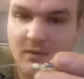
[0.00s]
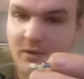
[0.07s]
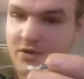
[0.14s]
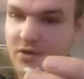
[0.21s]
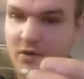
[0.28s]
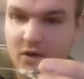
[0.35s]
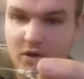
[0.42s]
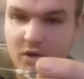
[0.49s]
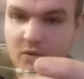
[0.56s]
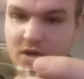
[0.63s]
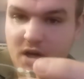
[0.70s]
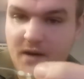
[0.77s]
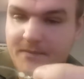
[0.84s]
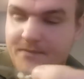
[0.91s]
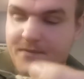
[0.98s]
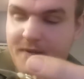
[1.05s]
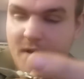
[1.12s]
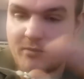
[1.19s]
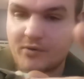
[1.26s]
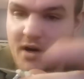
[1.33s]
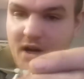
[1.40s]
which you can use a
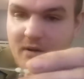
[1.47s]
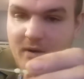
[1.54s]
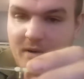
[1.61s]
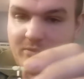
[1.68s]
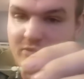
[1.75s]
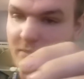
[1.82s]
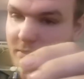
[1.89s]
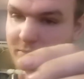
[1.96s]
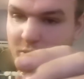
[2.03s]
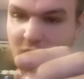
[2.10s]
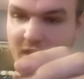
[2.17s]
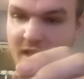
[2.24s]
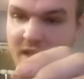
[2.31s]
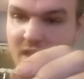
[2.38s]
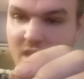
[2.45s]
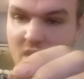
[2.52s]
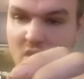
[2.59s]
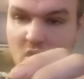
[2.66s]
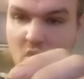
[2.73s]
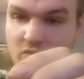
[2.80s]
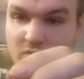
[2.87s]
breakaway proper pulley,
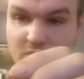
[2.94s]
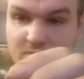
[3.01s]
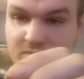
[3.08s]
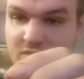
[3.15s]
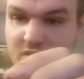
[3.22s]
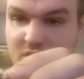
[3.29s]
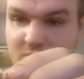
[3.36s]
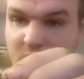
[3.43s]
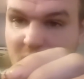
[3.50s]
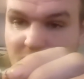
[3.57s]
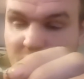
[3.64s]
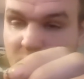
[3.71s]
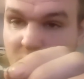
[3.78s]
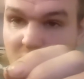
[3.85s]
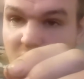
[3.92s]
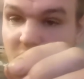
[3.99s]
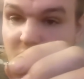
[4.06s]
or just whatever you want.